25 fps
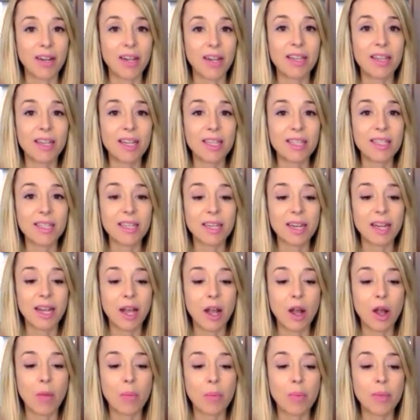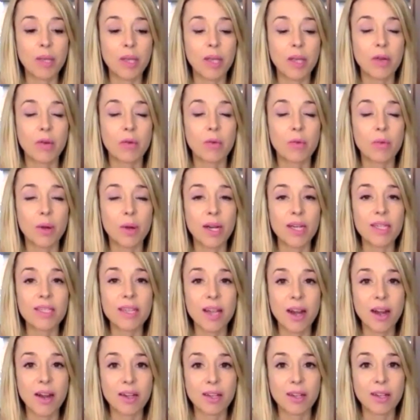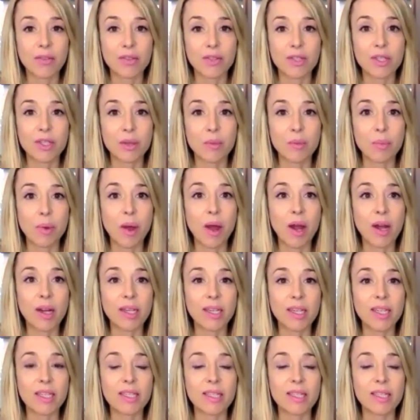And that's going to help raise iron levels in the body.